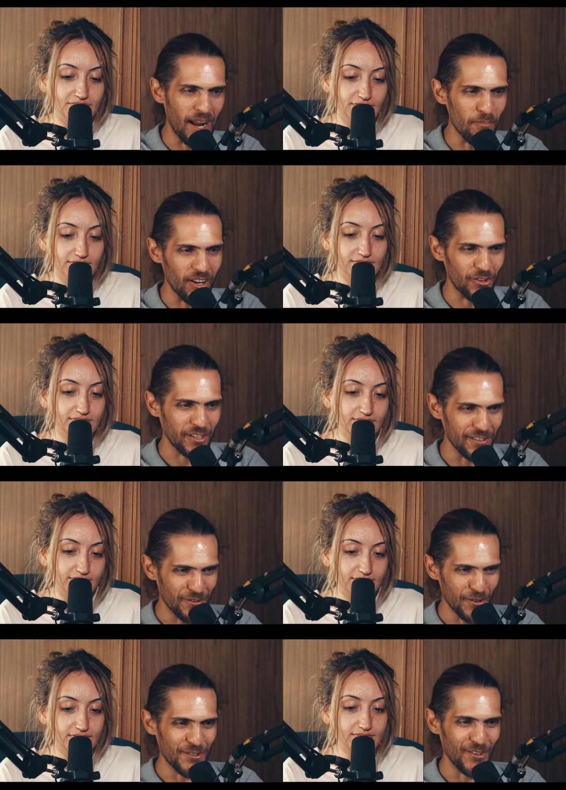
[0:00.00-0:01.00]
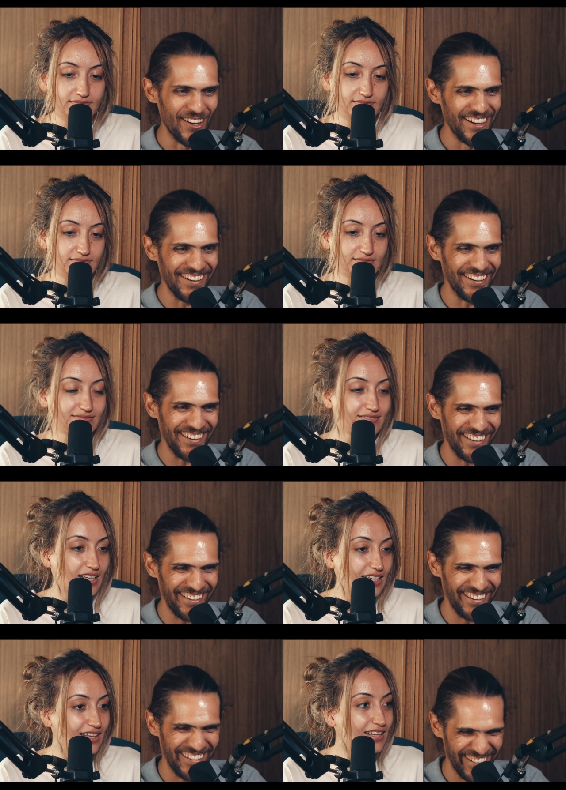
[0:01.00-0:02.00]
Speaker 1: that I'm not looking forward to.
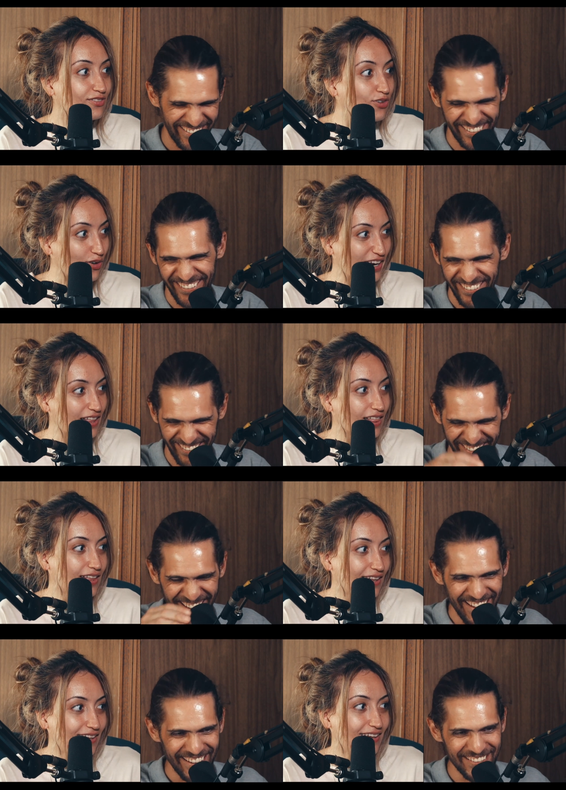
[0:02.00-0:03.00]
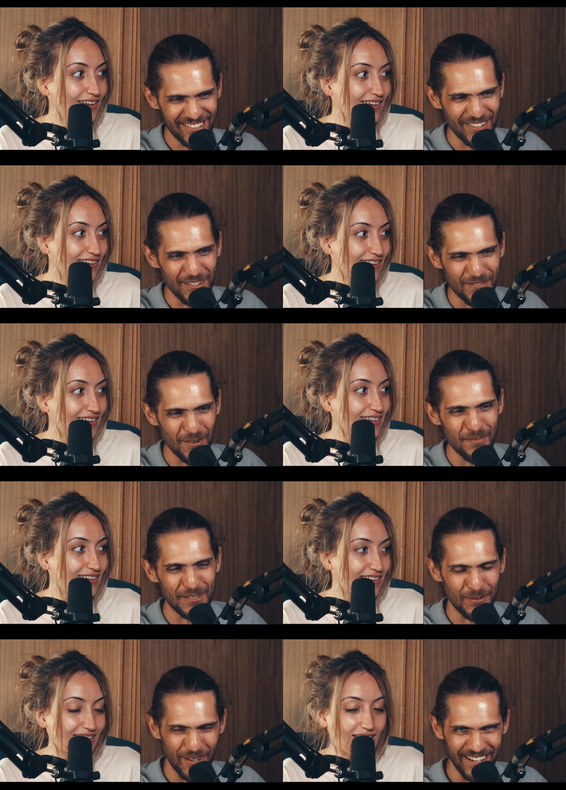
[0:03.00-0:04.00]
Speaker 2: For real?
Speaker 1: Is
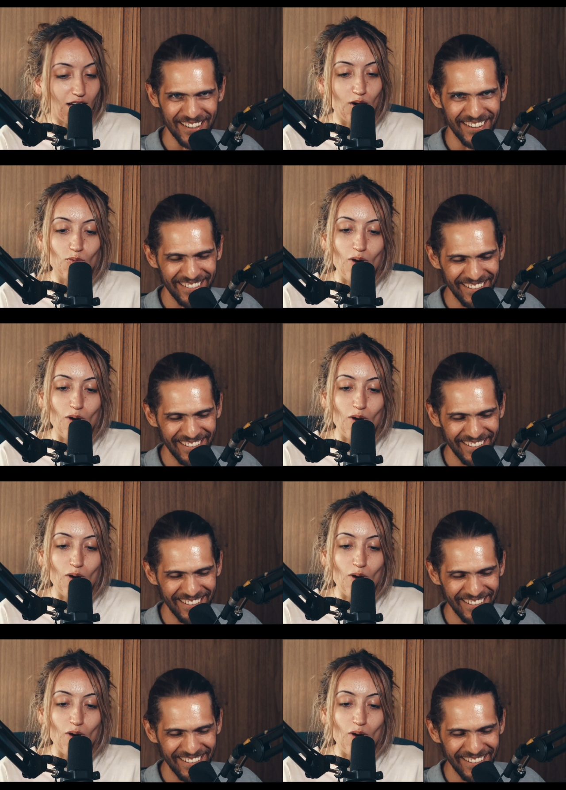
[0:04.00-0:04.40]
Transformers one.
Speaker 2: Oh,